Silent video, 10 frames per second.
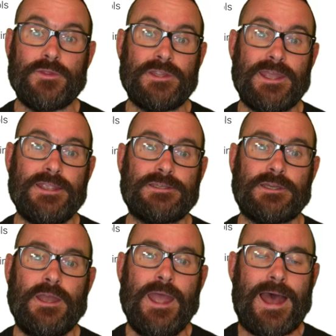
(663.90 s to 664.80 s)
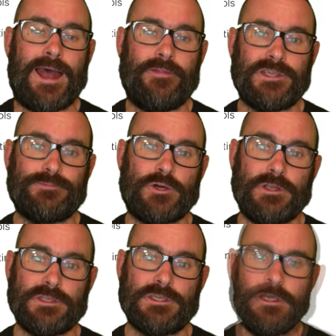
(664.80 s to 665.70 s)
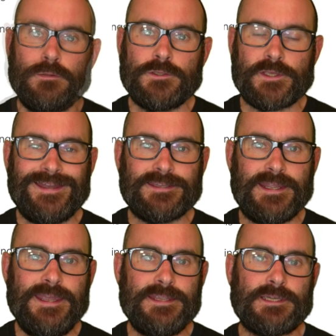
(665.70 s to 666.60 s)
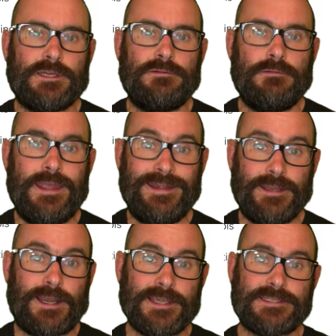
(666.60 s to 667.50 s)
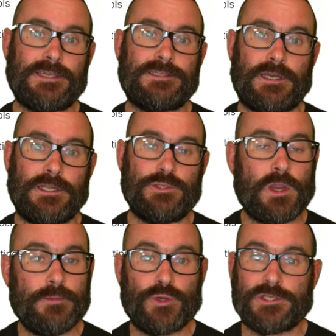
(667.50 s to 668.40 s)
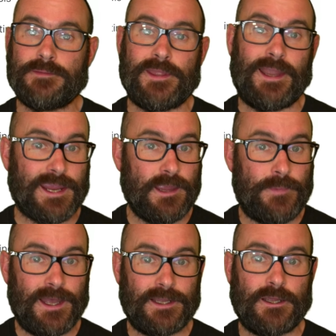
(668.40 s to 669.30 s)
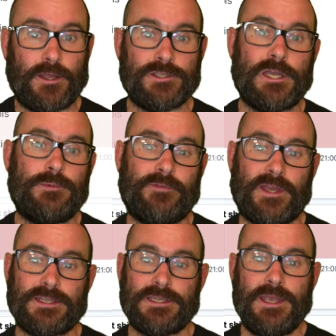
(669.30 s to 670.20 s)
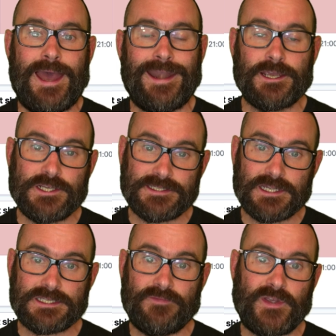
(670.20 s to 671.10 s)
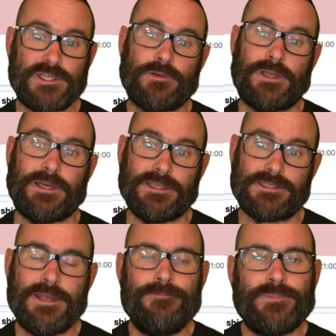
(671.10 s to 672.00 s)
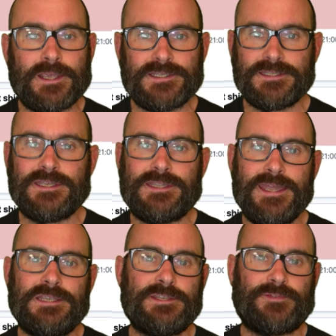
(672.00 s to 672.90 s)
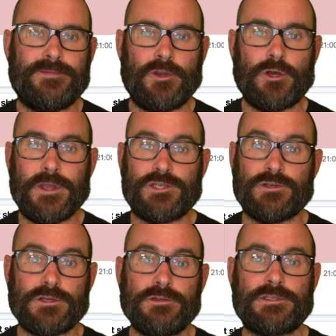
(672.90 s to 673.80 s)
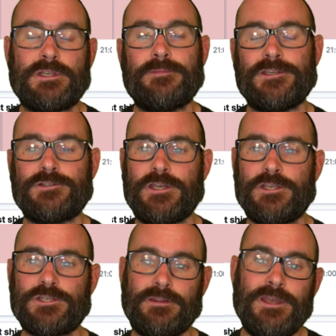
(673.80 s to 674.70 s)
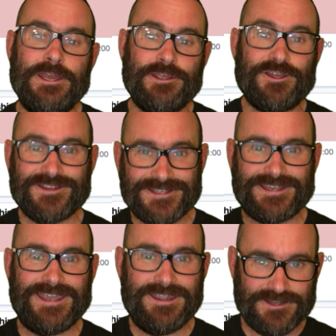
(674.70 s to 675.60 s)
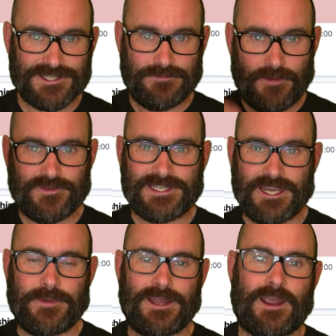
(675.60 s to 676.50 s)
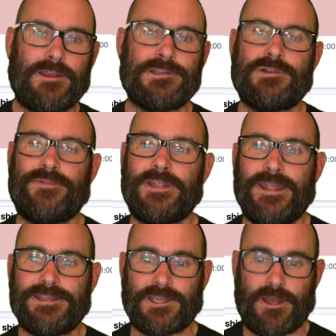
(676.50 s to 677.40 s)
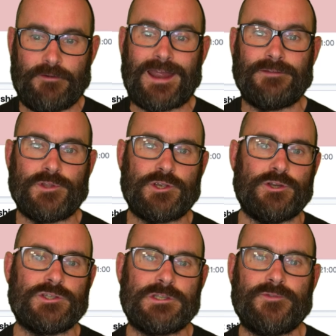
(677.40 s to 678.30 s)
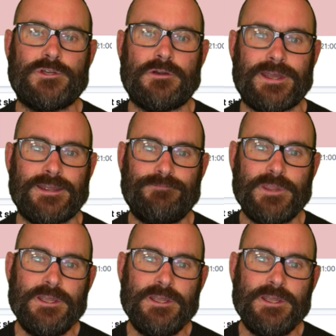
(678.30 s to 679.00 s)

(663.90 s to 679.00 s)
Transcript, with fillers: with the data at this point. So that data in Elasticsearch, we can put something like Kibana on top of it and actually start to visualize. Now, since the data is from the Norwegian Coastal Administration, you can see there's obviously going to be a cluster of the data around the coast of Norway.